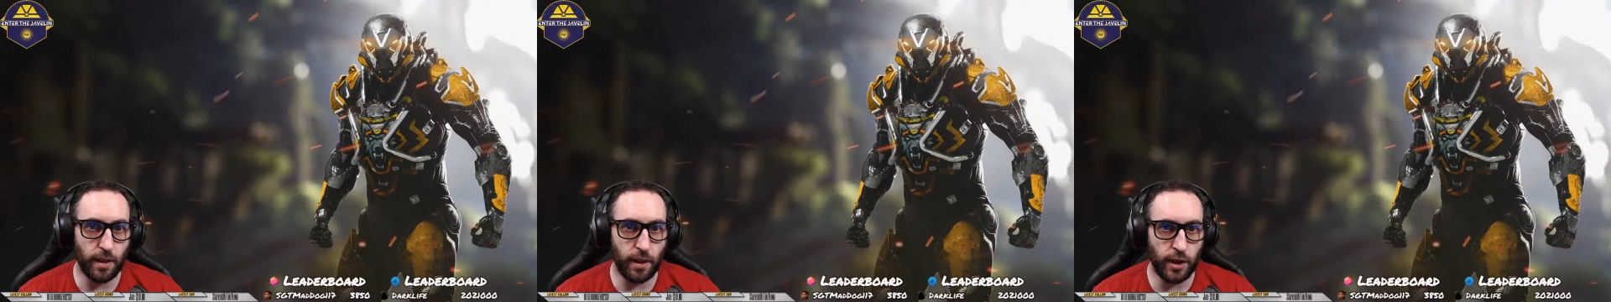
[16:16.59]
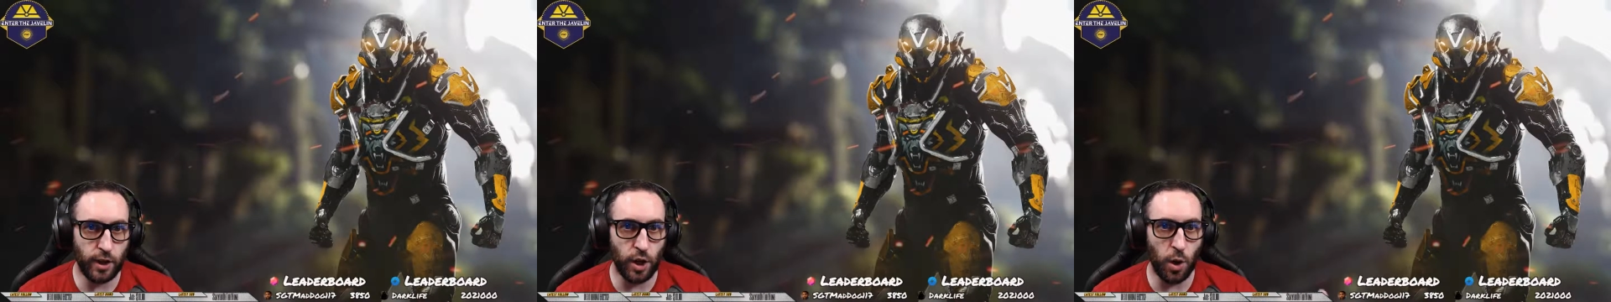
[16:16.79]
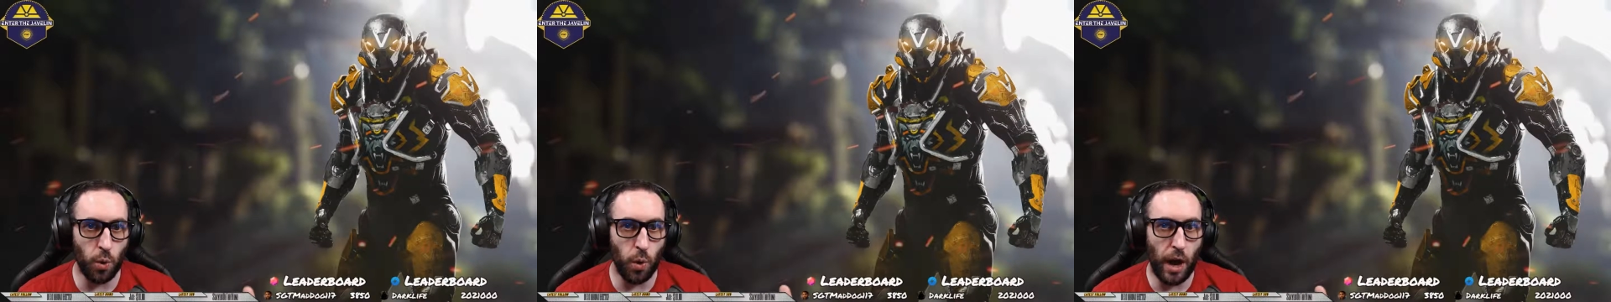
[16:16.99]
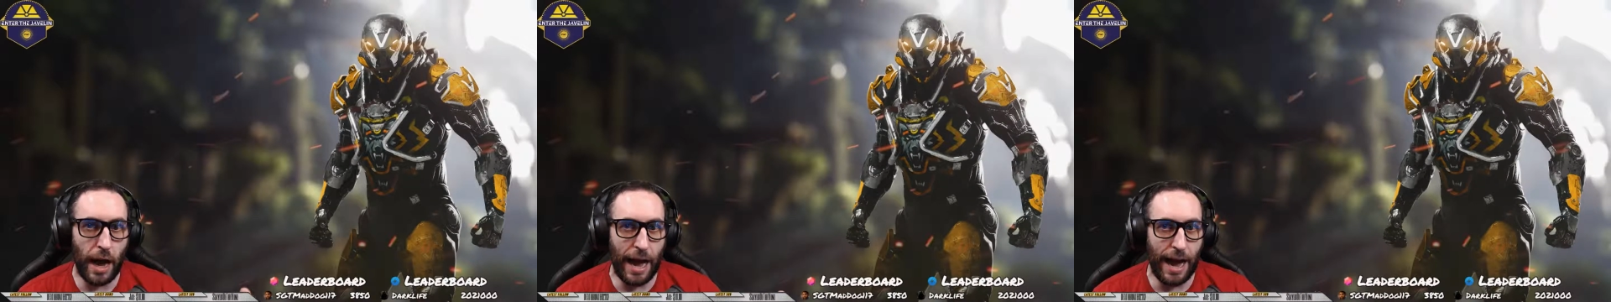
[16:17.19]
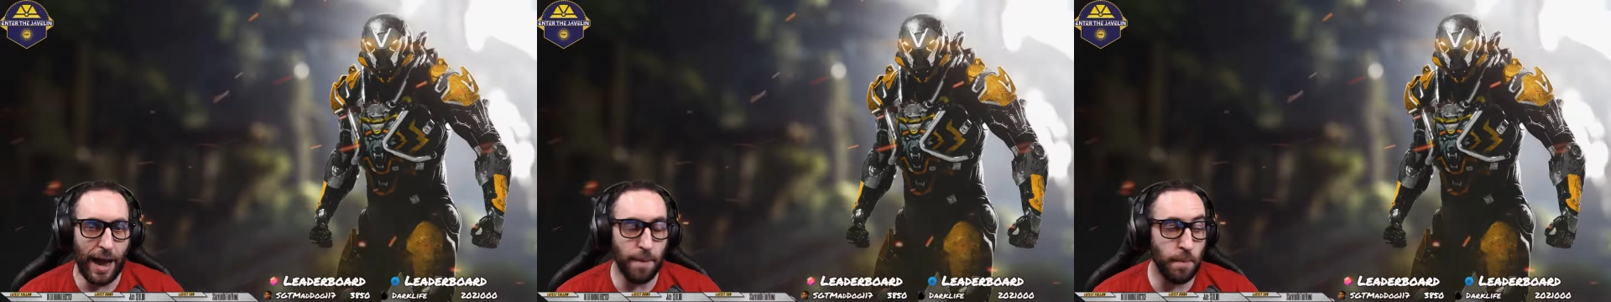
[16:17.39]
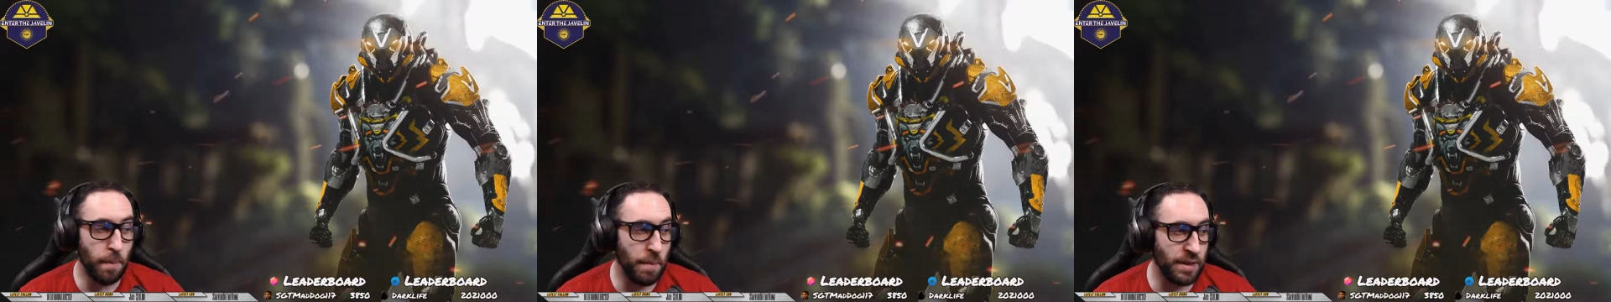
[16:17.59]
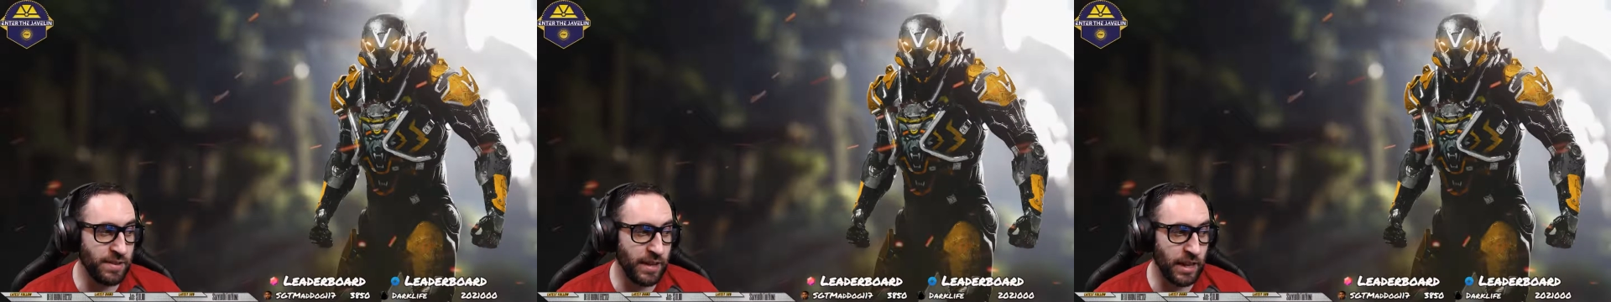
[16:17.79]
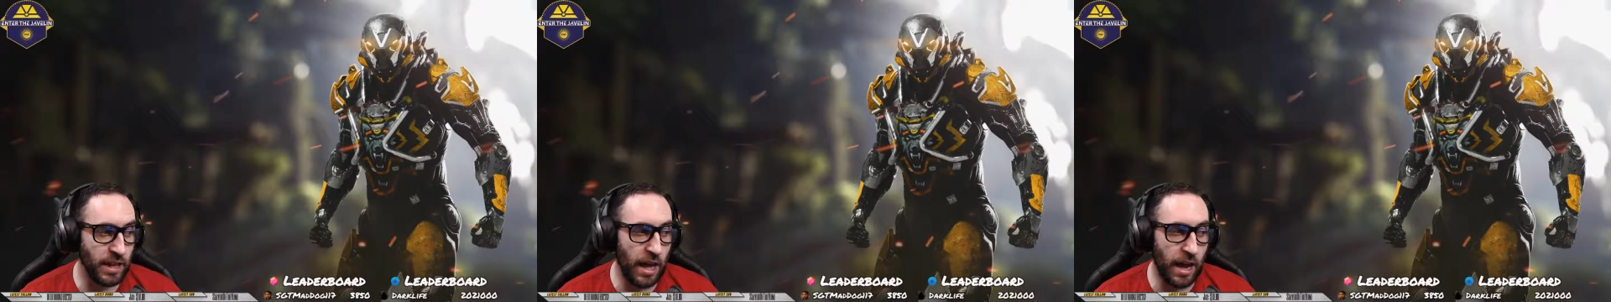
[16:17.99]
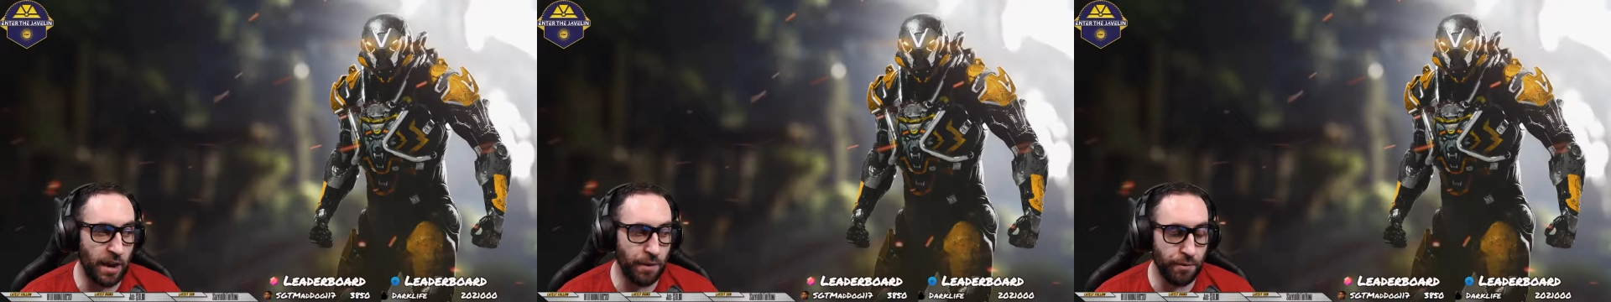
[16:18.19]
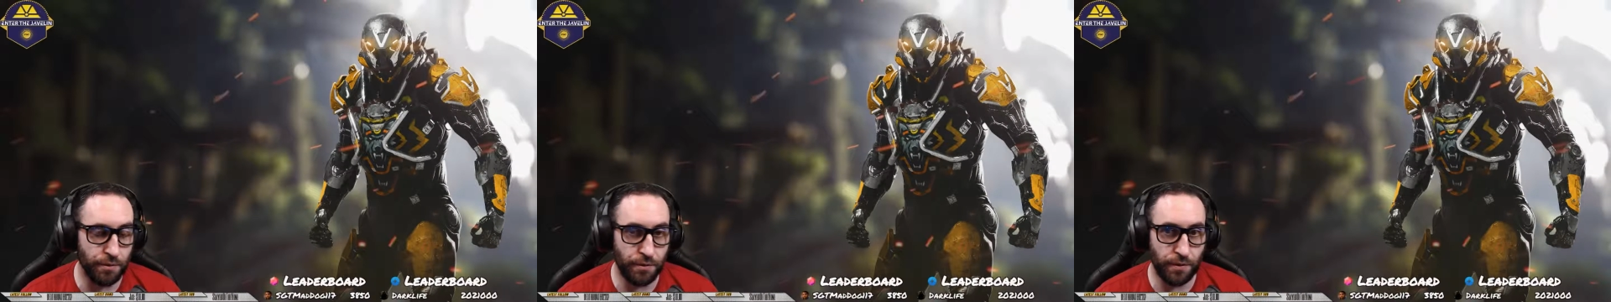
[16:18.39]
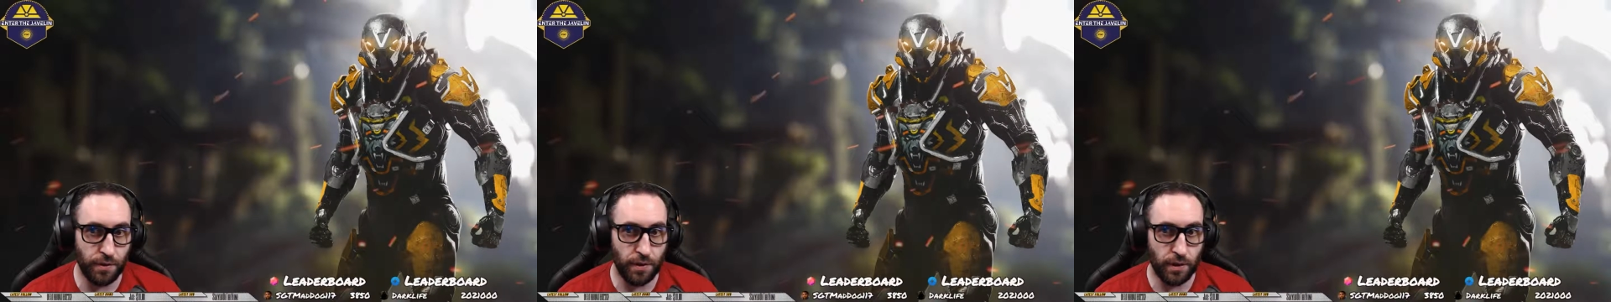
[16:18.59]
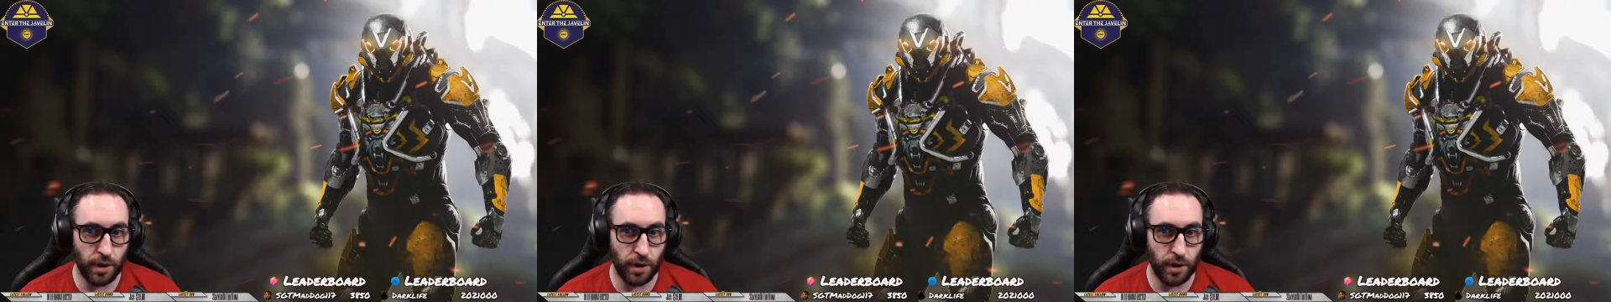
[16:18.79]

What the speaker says: you know, I'm missing a lot of